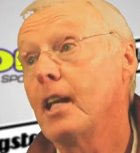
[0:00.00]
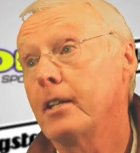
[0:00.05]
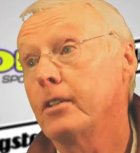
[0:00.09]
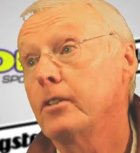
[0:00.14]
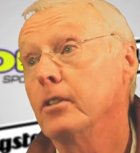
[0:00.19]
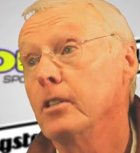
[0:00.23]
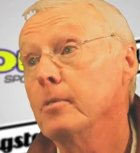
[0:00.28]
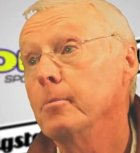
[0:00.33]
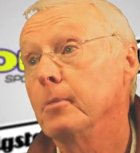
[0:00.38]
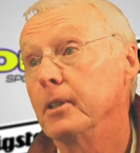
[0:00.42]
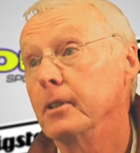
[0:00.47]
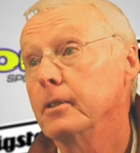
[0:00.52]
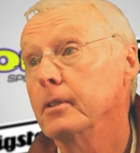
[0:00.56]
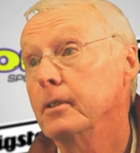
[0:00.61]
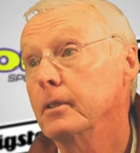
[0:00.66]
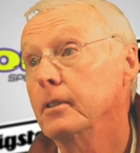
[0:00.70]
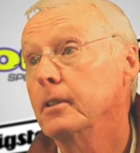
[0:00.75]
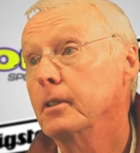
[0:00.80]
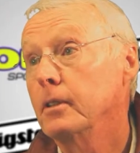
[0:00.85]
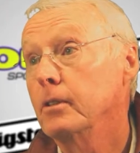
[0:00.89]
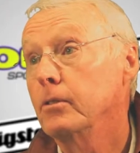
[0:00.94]
that tournament.
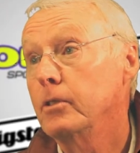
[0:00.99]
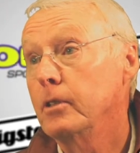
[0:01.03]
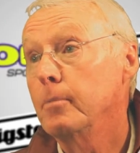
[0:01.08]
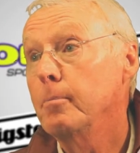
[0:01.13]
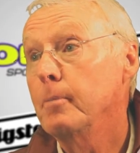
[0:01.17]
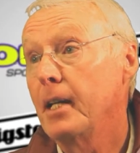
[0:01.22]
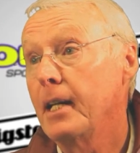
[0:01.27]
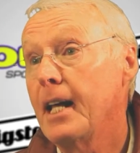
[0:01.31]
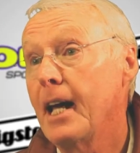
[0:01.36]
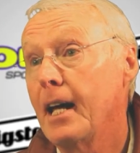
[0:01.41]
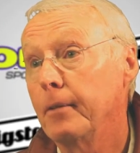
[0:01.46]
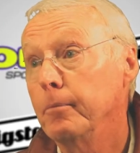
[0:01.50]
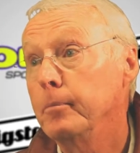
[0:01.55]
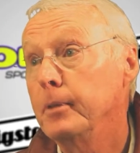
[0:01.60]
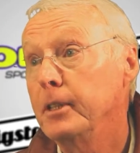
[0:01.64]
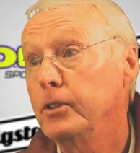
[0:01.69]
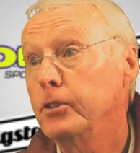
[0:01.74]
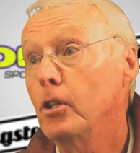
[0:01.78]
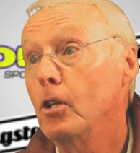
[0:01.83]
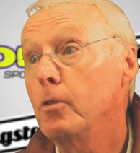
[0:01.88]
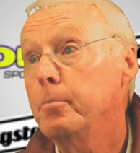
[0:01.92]
It was the Manhattan
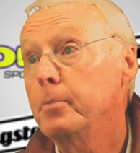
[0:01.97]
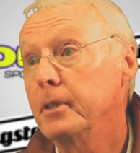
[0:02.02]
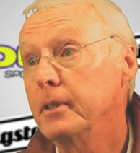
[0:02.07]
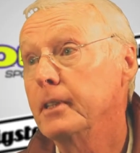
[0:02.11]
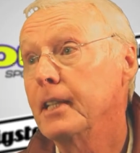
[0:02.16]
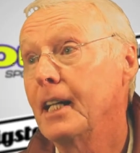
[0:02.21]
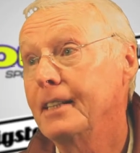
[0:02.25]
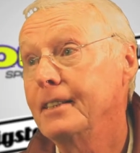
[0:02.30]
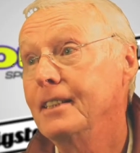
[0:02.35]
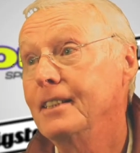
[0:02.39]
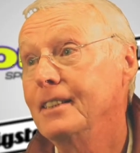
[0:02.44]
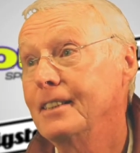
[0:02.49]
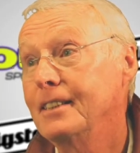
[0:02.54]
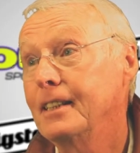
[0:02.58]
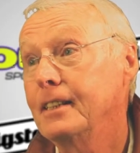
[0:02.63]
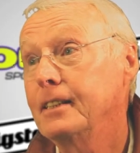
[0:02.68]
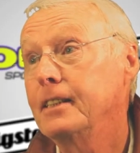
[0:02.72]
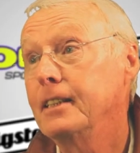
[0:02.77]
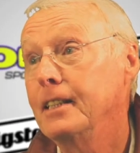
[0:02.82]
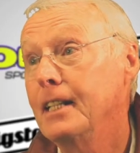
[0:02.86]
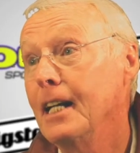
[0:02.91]
Beach Open in
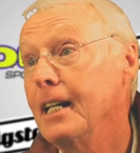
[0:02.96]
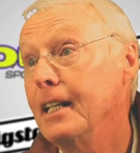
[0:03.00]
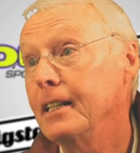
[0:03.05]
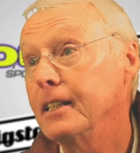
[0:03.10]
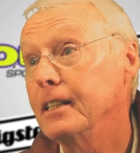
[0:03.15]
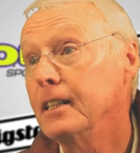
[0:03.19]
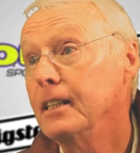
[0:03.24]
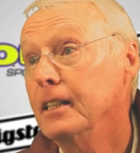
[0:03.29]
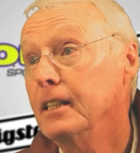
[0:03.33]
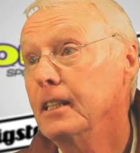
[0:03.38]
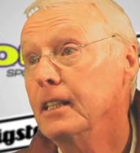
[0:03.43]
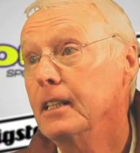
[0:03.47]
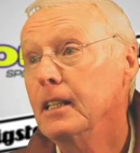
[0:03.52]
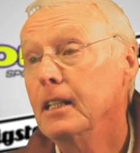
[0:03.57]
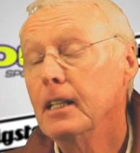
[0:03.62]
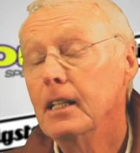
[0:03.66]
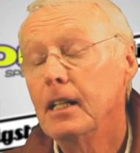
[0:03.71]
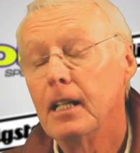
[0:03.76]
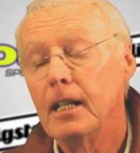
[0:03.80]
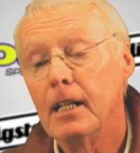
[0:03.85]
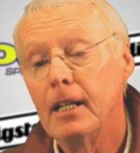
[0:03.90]
1968.
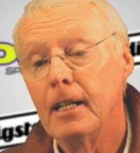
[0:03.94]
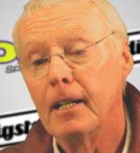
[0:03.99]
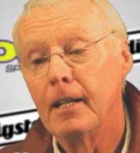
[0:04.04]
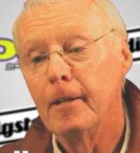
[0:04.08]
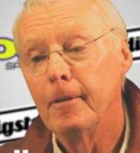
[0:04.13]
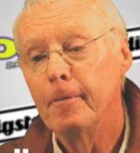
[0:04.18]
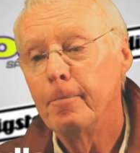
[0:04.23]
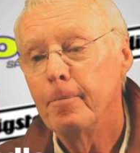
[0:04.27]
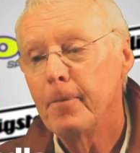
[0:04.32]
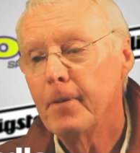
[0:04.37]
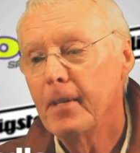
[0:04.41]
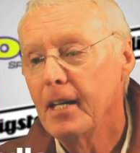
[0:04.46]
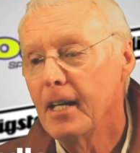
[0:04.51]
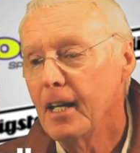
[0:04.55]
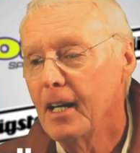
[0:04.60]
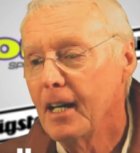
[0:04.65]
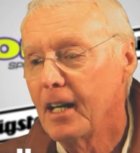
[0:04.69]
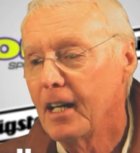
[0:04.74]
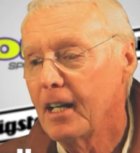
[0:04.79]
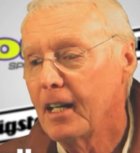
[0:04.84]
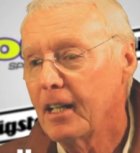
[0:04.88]
Uh,
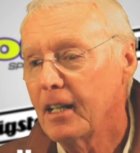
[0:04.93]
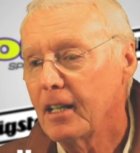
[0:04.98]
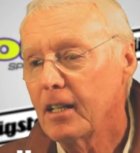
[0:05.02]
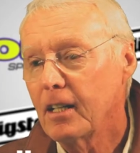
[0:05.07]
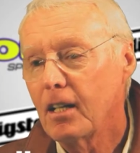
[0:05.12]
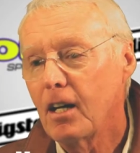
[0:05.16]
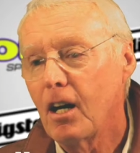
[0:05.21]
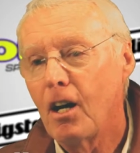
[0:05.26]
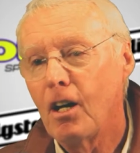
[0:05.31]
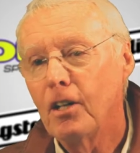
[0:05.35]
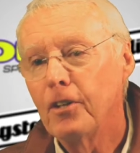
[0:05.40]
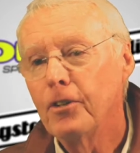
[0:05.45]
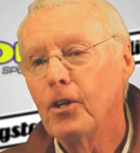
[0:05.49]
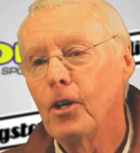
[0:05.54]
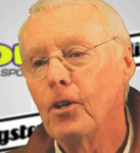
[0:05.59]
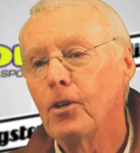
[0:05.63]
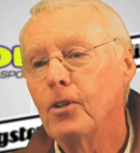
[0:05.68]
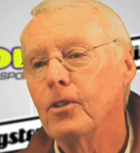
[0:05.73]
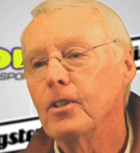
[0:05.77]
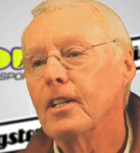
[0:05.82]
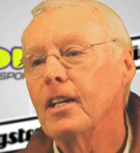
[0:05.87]

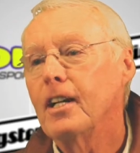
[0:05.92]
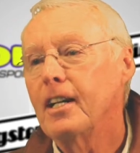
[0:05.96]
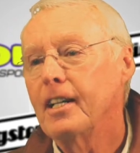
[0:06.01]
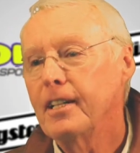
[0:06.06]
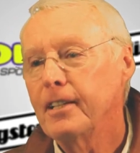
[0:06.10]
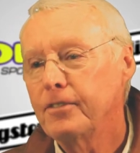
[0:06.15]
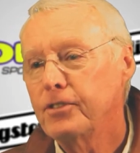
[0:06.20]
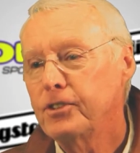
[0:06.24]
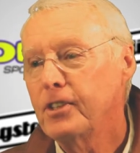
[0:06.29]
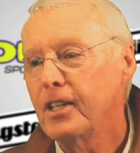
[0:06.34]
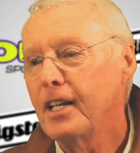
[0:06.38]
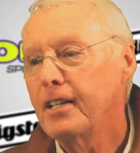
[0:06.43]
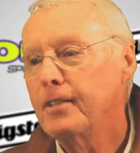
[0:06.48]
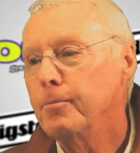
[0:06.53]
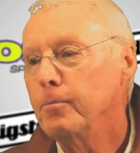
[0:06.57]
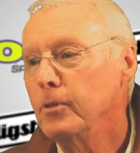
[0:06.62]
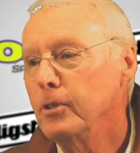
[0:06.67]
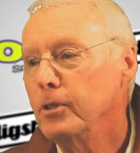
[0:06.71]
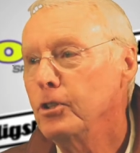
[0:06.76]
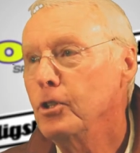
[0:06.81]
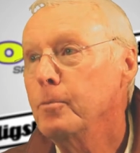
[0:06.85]
although I have said
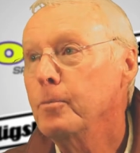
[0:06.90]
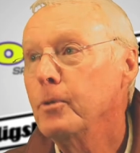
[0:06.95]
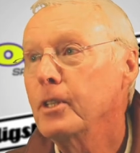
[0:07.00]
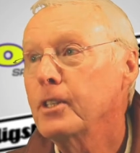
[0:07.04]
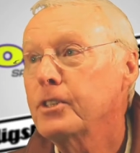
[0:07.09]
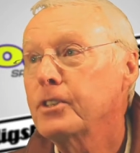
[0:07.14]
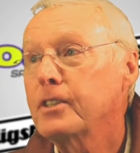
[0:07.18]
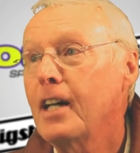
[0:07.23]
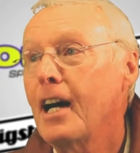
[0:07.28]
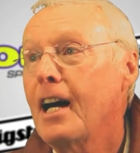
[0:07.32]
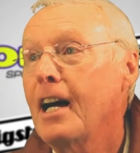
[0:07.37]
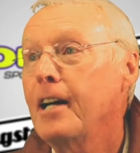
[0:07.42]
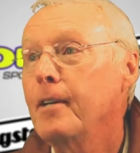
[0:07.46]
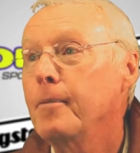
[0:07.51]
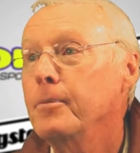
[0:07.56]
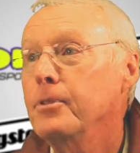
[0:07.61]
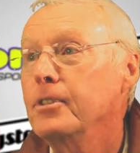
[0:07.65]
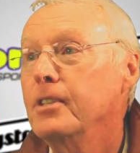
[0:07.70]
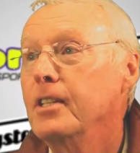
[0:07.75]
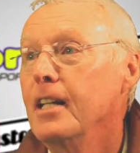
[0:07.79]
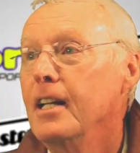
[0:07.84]
numerous
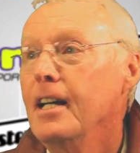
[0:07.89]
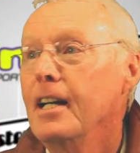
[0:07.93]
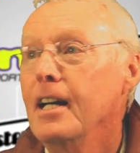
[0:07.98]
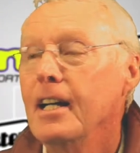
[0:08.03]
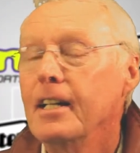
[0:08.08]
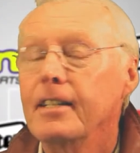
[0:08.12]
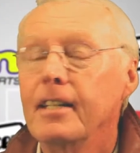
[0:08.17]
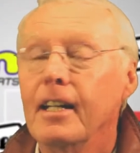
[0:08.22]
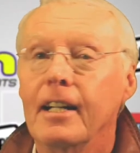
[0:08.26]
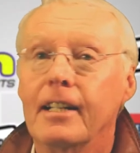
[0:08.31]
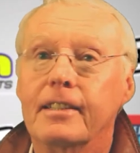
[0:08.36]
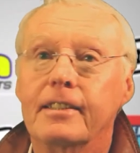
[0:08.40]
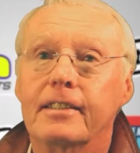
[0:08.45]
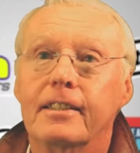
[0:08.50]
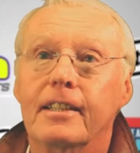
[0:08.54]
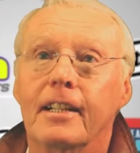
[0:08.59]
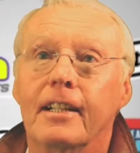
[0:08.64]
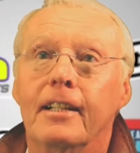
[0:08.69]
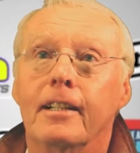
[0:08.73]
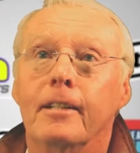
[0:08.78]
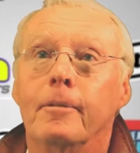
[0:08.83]
times that
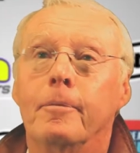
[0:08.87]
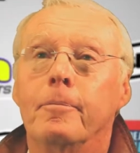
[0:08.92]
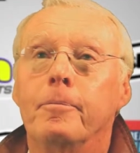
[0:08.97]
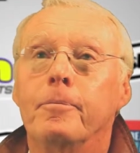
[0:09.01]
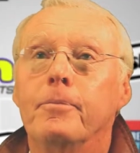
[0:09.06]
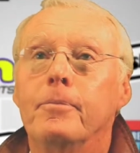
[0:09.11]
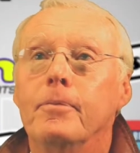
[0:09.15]
um,